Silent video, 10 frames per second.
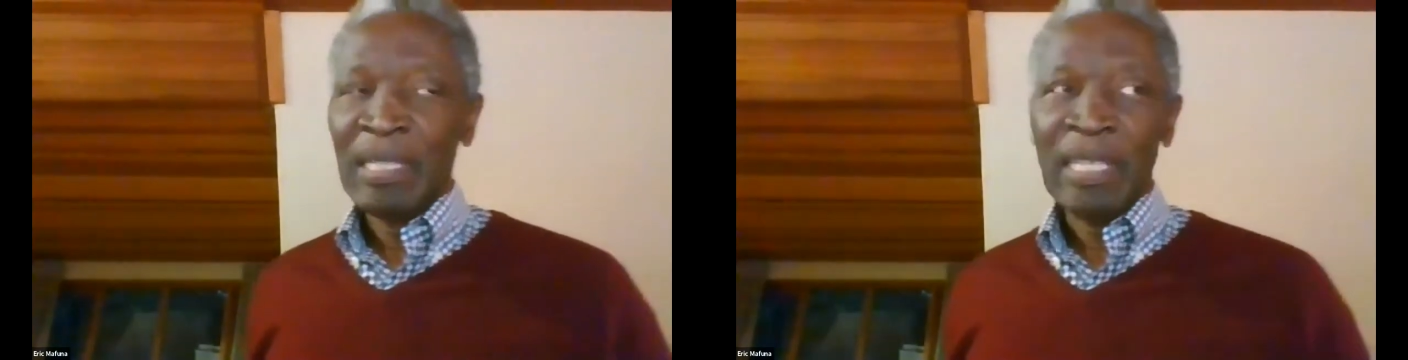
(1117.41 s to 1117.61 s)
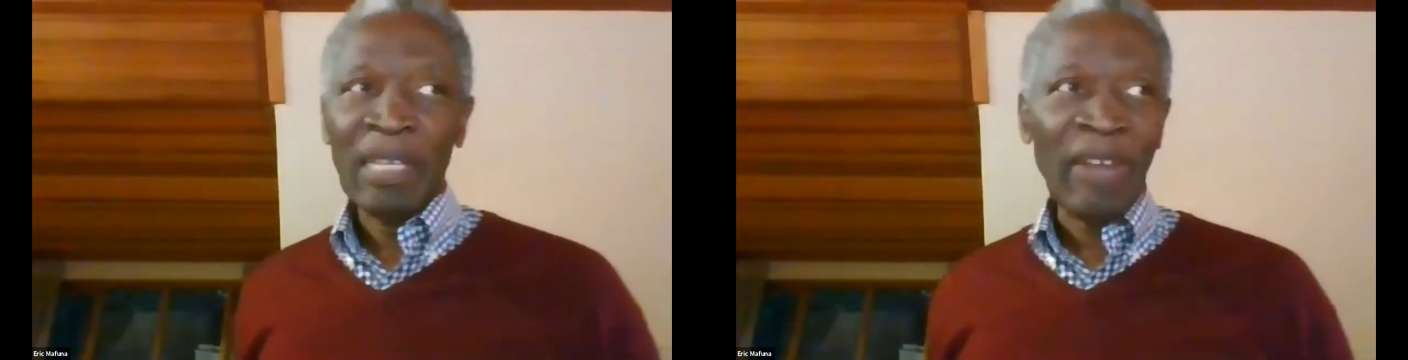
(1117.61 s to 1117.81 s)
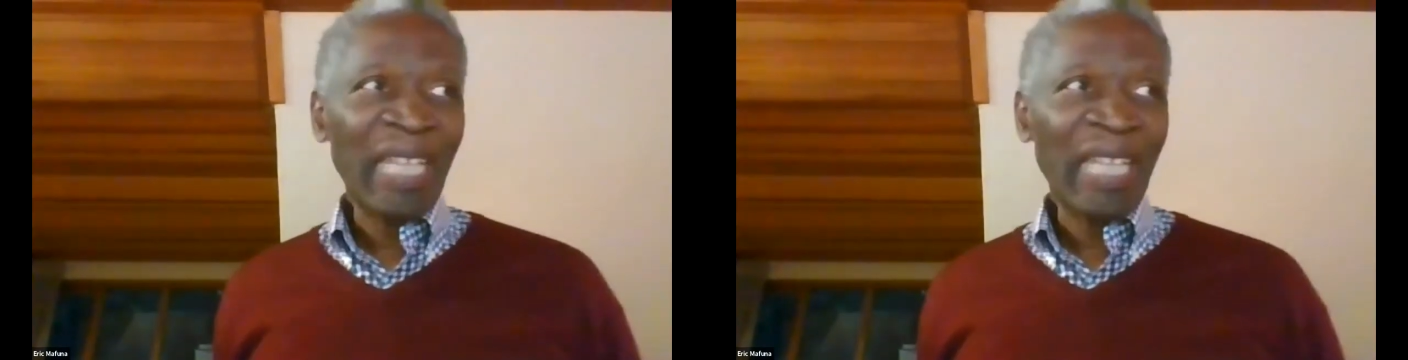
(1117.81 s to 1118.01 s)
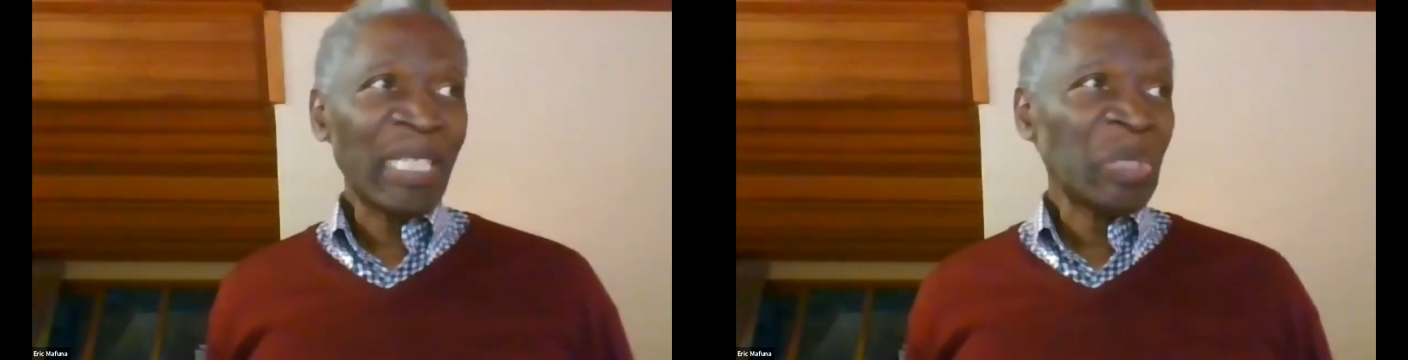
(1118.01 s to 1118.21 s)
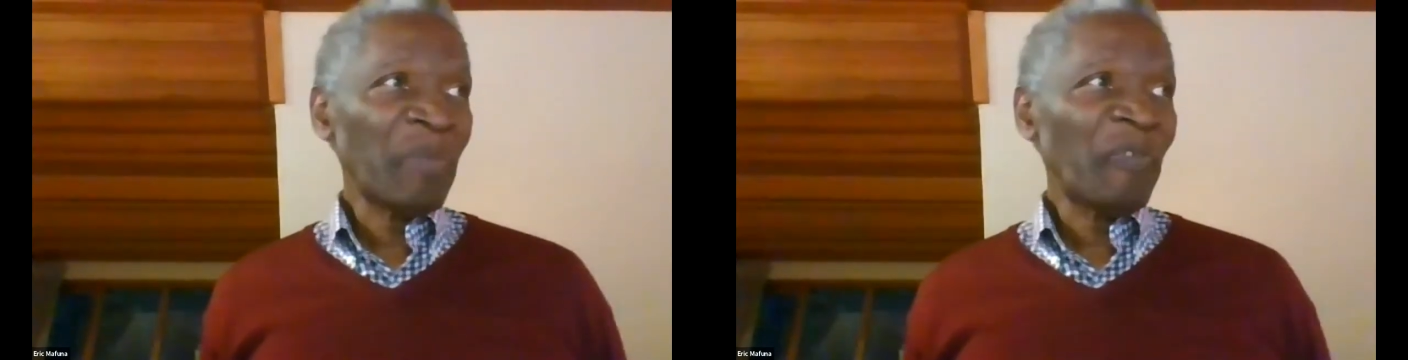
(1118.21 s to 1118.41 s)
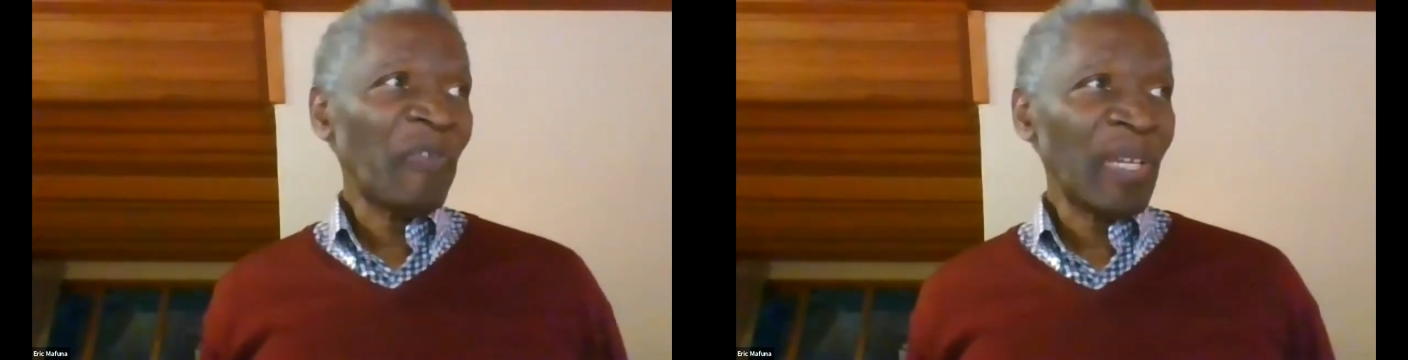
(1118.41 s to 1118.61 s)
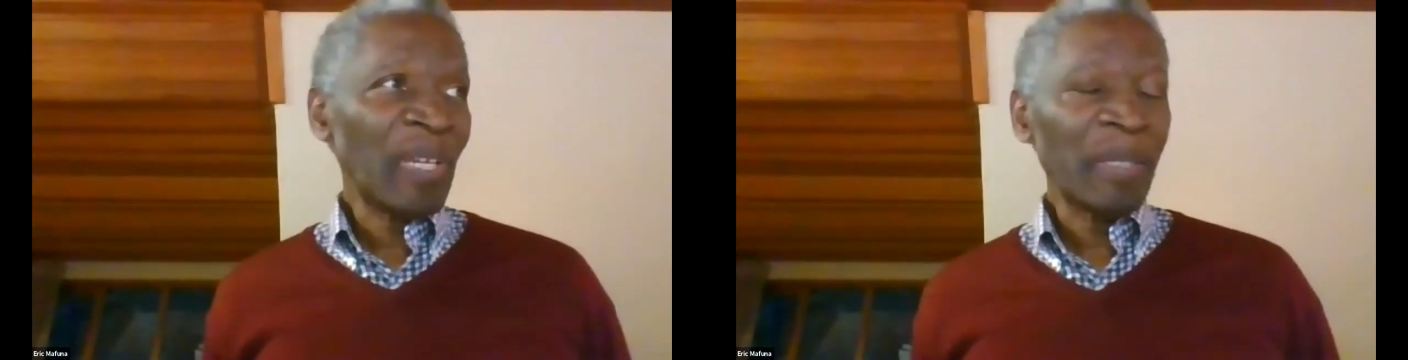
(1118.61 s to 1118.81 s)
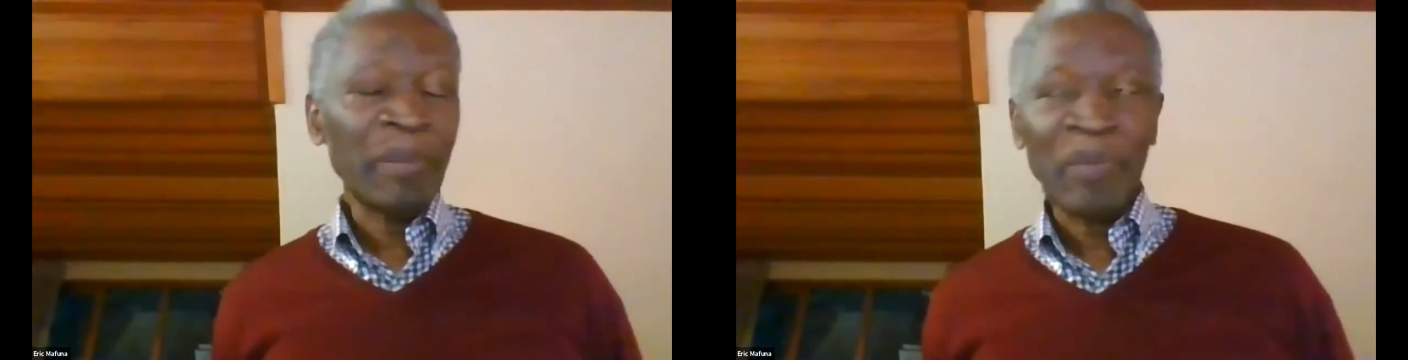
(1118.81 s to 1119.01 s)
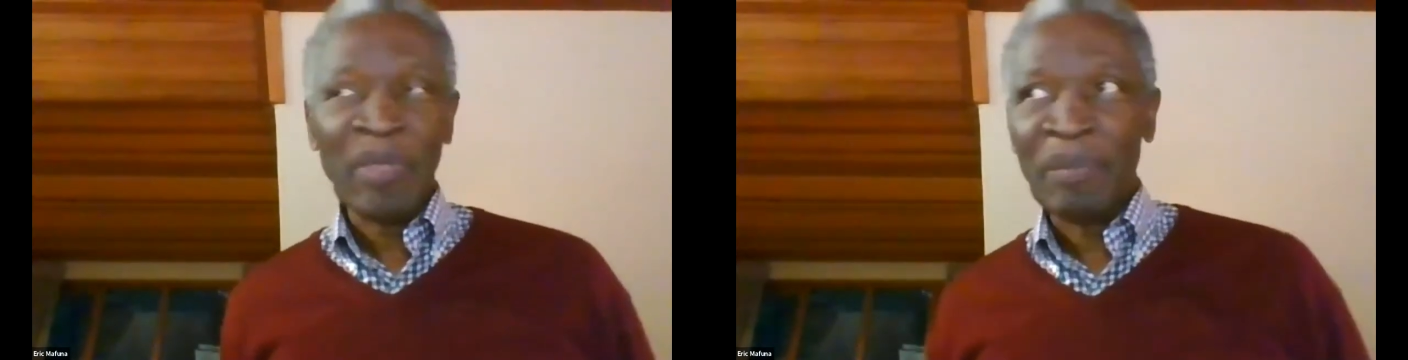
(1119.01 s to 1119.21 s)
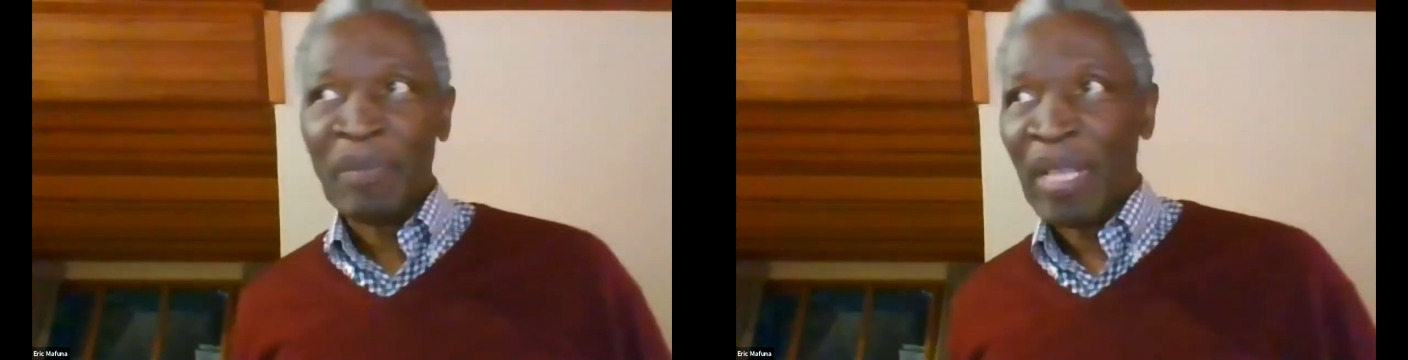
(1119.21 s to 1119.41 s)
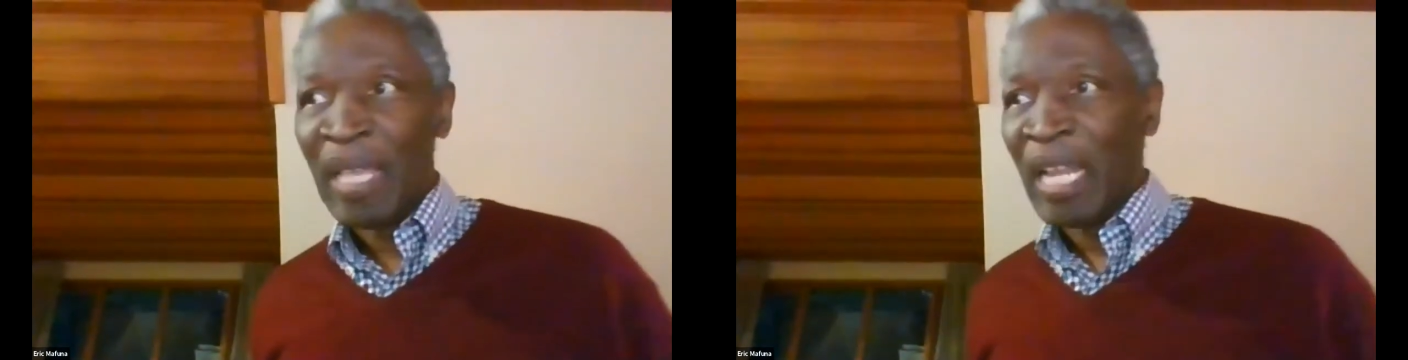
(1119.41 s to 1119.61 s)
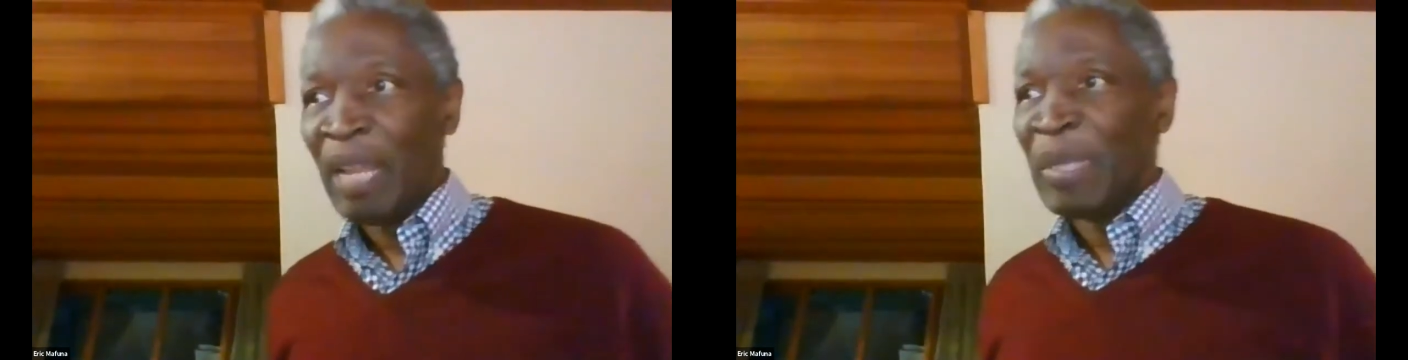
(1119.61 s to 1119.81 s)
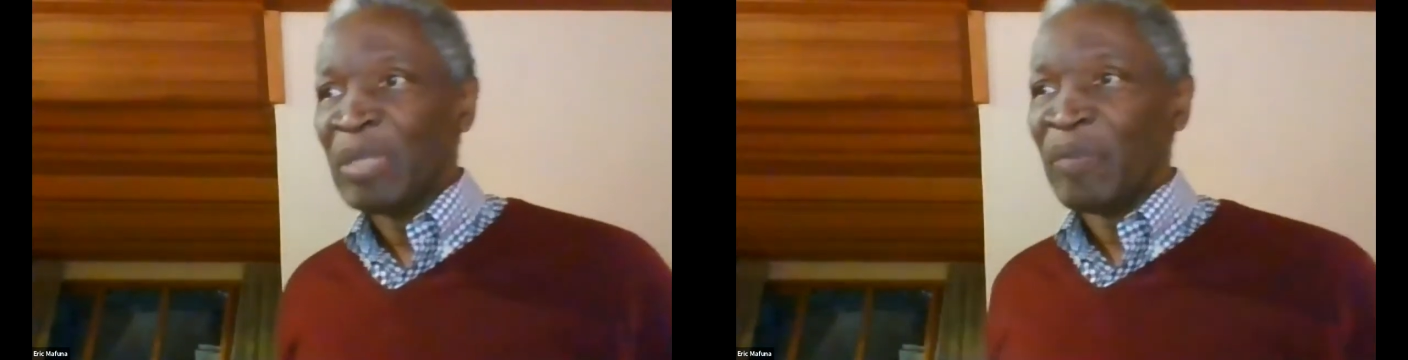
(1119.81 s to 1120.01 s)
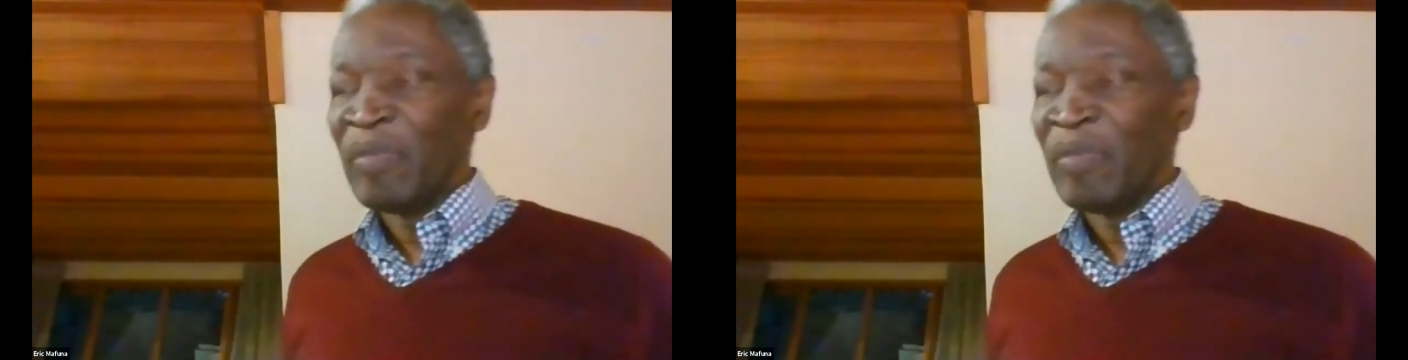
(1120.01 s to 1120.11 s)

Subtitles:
The writers of elements